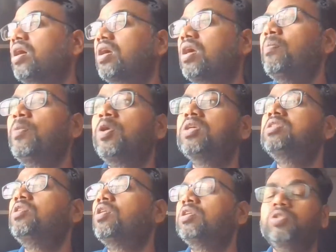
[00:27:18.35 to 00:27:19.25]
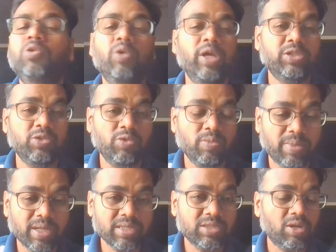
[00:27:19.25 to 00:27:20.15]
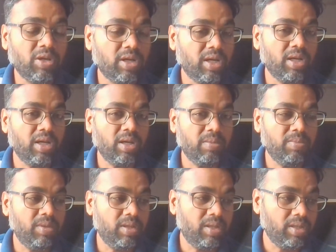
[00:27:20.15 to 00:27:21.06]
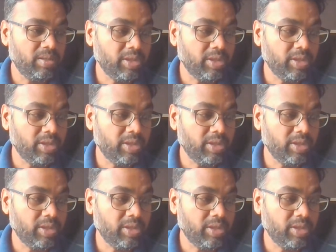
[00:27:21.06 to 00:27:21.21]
computers, you are going through bus or